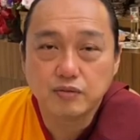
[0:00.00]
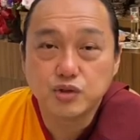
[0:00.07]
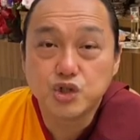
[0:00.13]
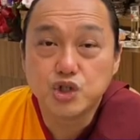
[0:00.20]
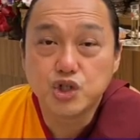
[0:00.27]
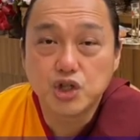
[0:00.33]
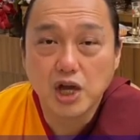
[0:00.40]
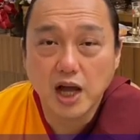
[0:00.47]

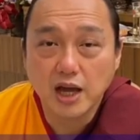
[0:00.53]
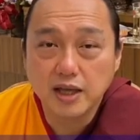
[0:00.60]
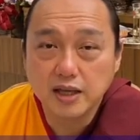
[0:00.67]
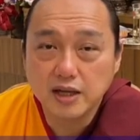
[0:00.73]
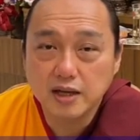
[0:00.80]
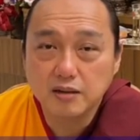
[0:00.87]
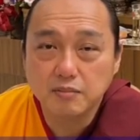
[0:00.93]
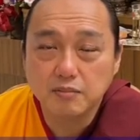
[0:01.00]

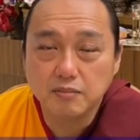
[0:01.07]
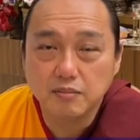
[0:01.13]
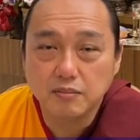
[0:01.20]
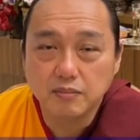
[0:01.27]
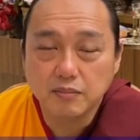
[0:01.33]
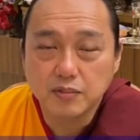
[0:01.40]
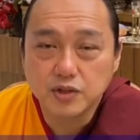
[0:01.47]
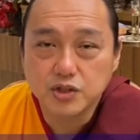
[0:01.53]

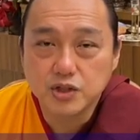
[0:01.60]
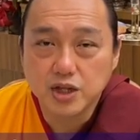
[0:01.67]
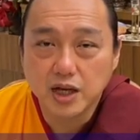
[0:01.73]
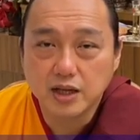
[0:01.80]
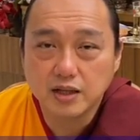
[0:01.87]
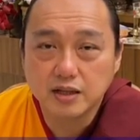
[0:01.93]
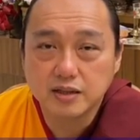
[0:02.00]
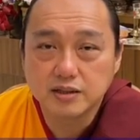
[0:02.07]

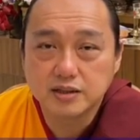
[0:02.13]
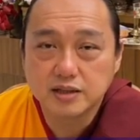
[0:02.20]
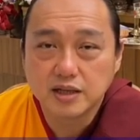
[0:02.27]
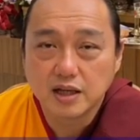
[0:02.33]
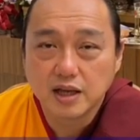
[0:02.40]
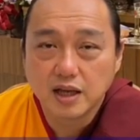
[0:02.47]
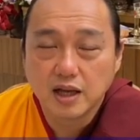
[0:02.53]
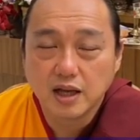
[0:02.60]
giant
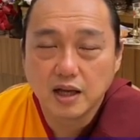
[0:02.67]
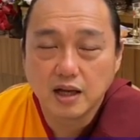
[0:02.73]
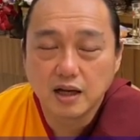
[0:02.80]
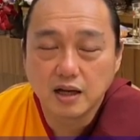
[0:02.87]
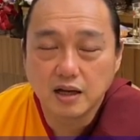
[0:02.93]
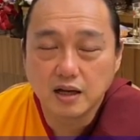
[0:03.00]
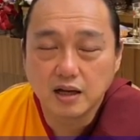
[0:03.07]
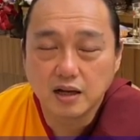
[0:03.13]

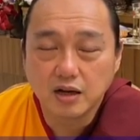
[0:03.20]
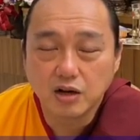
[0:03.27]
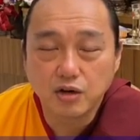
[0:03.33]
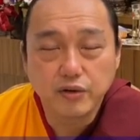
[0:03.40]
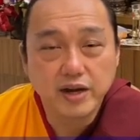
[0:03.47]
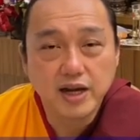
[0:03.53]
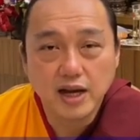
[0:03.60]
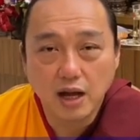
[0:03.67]

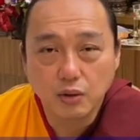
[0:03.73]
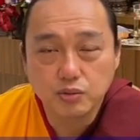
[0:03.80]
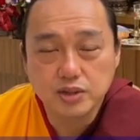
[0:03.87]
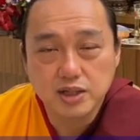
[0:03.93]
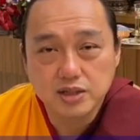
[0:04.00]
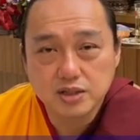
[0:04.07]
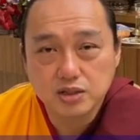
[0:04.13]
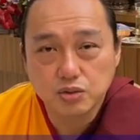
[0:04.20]

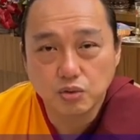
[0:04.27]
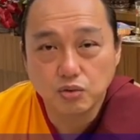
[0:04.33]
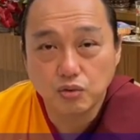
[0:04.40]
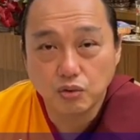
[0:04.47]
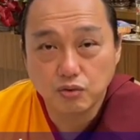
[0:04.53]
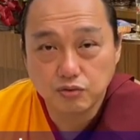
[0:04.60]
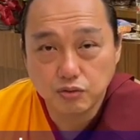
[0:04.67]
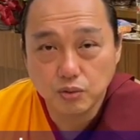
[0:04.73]
greenhouses to
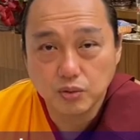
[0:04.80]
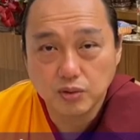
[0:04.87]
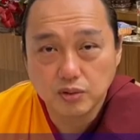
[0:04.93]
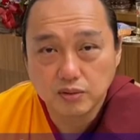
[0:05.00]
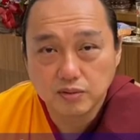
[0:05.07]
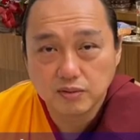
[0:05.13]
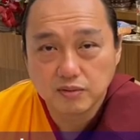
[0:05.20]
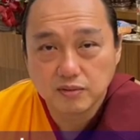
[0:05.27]
grow food,
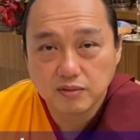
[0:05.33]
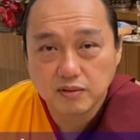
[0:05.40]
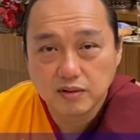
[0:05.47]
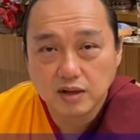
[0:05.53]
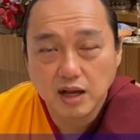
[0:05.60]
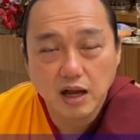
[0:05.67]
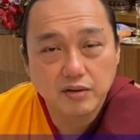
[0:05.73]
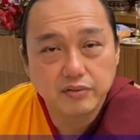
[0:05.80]

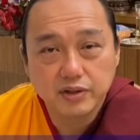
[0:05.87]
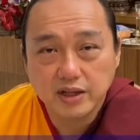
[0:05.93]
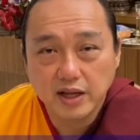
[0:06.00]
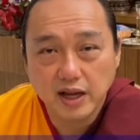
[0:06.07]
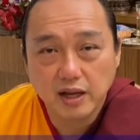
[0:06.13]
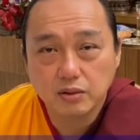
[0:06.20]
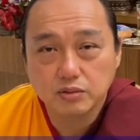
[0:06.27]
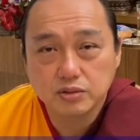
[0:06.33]
everything
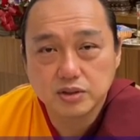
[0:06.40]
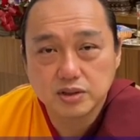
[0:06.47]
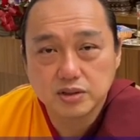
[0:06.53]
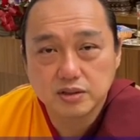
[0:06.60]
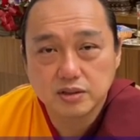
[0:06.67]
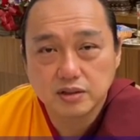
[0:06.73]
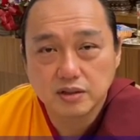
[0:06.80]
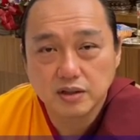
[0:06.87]
else
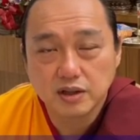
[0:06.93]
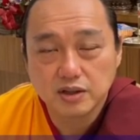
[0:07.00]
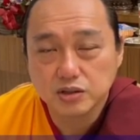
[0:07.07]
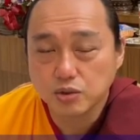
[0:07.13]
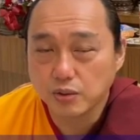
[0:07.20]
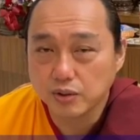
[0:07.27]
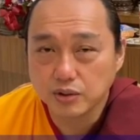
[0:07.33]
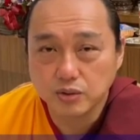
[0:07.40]
is
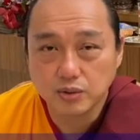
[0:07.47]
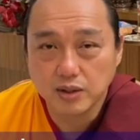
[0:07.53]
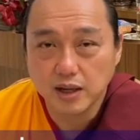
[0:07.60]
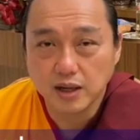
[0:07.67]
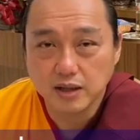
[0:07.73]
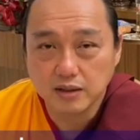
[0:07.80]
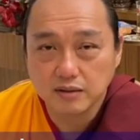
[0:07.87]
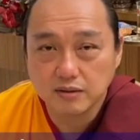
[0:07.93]
going to die.